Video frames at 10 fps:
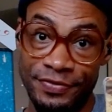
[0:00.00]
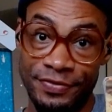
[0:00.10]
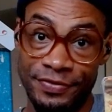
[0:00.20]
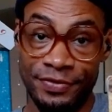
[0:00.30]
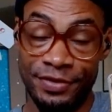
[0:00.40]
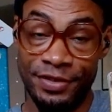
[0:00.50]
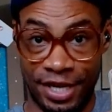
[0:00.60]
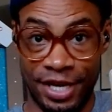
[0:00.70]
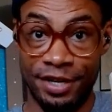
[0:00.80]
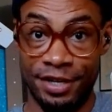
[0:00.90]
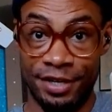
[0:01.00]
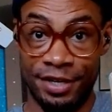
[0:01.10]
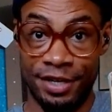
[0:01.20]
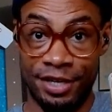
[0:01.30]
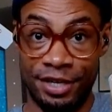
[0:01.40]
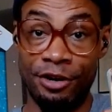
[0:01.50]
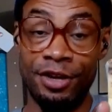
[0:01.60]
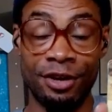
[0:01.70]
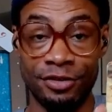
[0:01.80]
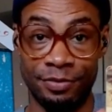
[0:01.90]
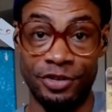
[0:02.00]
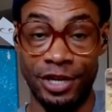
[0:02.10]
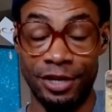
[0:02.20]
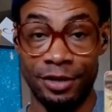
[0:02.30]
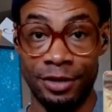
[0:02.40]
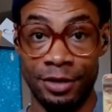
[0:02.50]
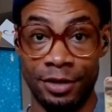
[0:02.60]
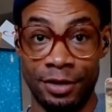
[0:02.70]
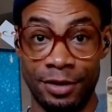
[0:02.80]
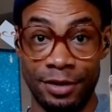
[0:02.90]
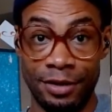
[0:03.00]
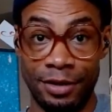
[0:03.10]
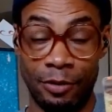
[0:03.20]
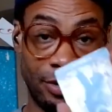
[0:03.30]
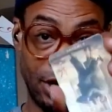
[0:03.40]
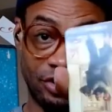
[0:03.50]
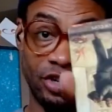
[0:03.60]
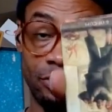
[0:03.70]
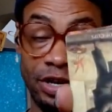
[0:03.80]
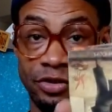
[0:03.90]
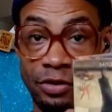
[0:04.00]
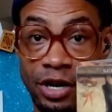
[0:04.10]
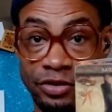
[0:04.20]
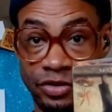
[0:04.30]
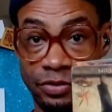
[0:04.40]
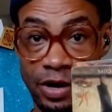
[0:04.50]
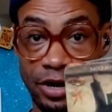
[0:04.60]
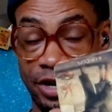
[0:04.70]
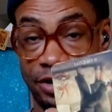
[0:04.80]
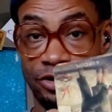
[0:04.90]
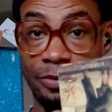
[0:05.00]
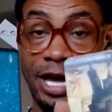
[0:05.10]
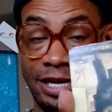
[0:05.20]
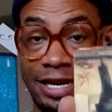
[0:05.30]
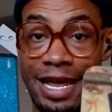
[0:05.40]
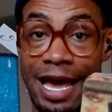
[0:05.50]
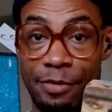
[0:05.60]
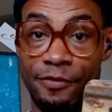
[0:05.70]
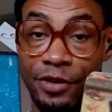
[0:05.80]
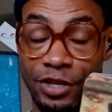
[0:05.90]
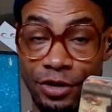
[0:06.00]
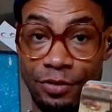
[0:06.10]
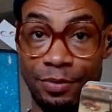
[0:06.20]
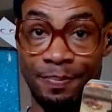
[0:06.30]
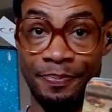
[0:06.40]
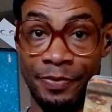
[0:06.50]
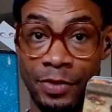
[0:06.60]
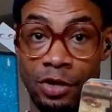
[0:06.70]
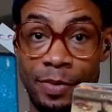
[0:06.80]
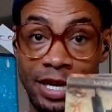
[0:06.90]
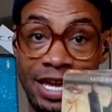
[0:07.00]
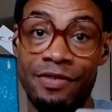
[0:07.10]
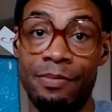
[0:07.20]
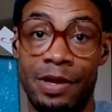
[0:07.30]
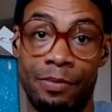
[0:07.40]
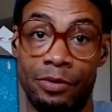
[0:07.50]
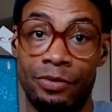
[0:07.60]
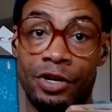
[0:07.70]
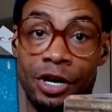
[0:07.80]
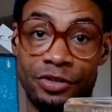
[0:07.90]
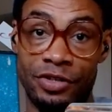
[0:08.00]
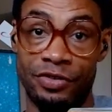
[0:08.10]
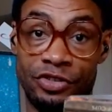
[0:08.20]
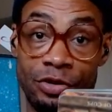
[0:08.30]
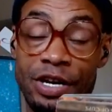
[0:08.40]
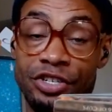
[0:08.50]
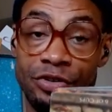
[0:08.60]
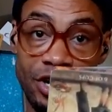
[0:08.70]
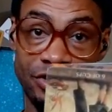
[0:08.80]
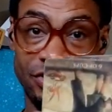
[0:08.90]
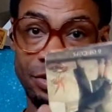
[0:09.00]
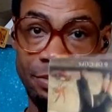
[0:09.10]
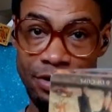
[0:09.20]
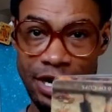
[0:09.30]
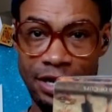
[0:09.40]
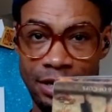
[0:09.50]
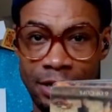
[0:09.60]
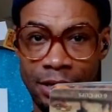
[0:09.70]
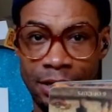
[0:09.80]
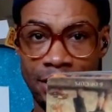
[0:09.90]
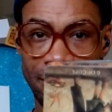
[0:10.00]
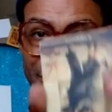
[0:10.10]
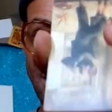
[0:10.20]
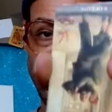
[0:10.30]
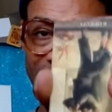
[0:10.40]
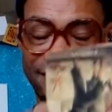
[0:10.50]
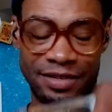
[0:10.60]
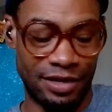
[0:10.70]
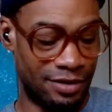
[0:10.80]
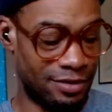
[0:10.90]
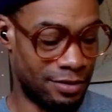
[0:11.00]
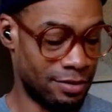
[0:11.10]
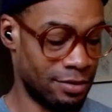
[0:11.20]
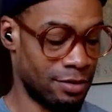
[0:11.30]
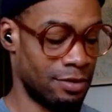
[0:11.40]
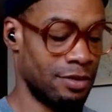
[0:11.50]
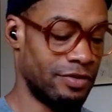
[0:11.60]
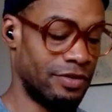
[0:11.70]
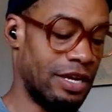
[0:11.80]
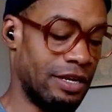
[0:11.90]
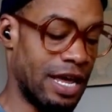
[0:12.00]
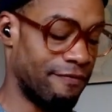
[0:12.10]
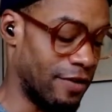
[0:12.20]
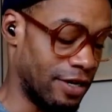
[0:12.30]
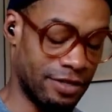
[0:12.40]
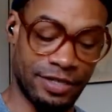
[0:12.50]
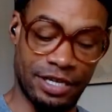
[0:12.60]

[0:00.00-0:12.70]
Yeah. Go heal some shit. We're breaking generational curses around here. Too bad it didn't happen for you. You've been giving people curses, generational curses to break. But now that's done. That's the end of that fucking session.